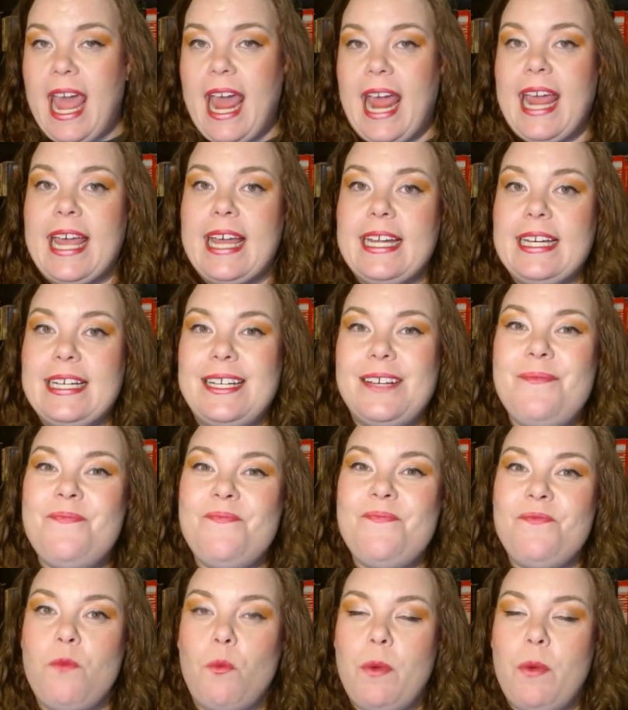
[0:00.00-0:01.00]
And
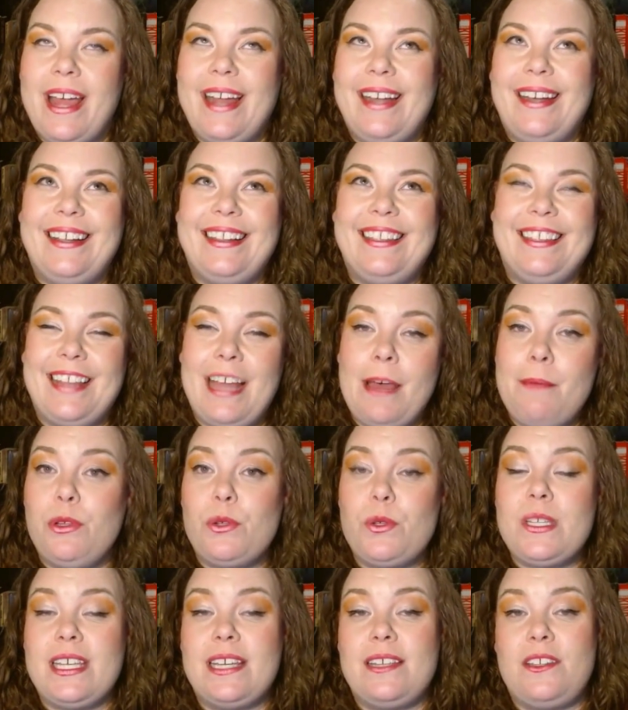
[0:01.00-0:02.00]
when
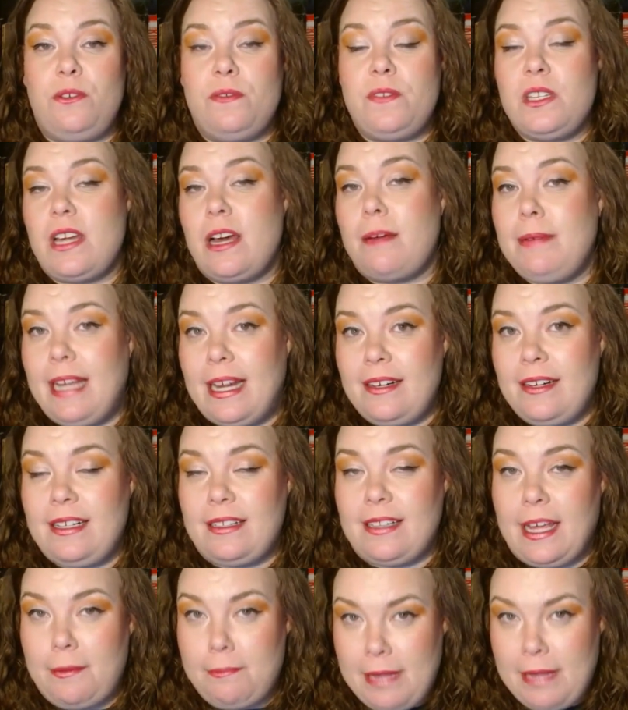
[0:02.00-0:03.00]
Lemuel says you've stopped acting
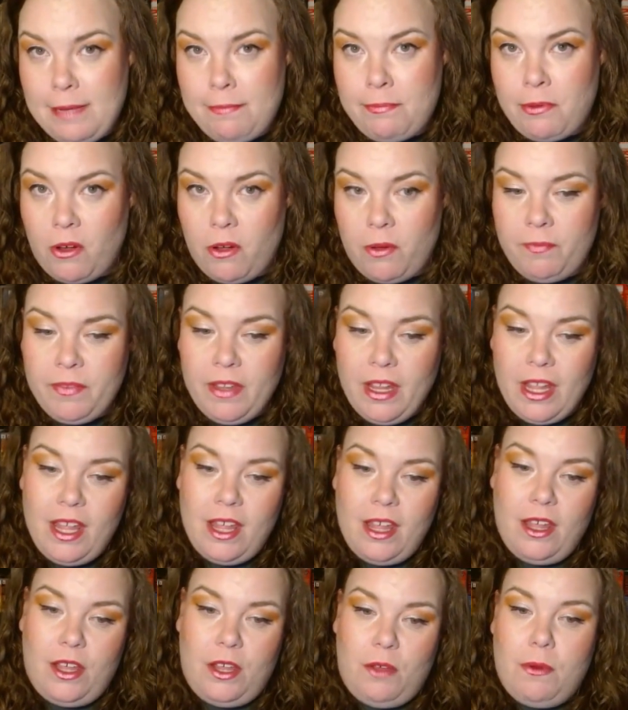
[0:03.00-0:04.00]
like people,
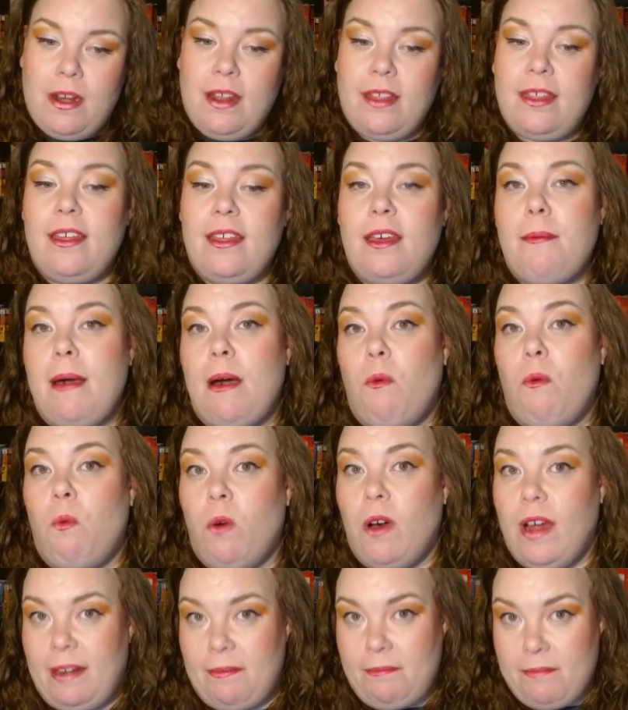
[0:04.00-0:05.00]
you want to think about
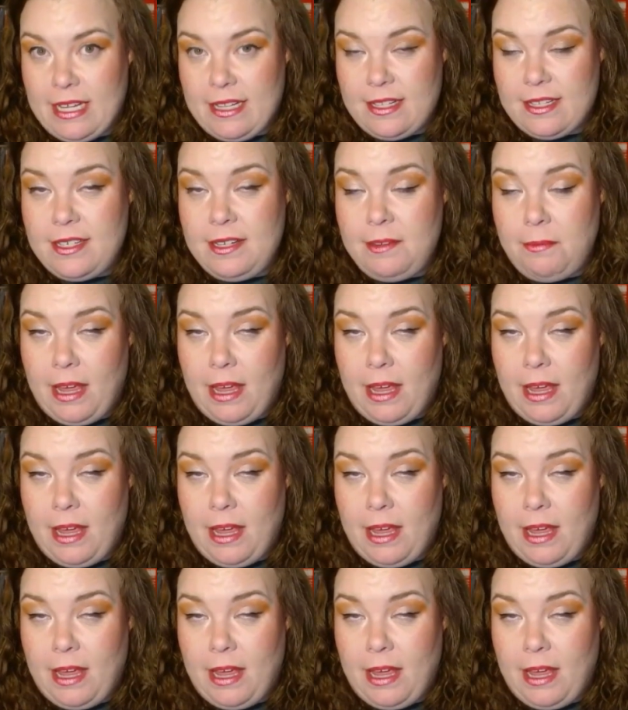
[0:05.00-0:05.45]
what it means to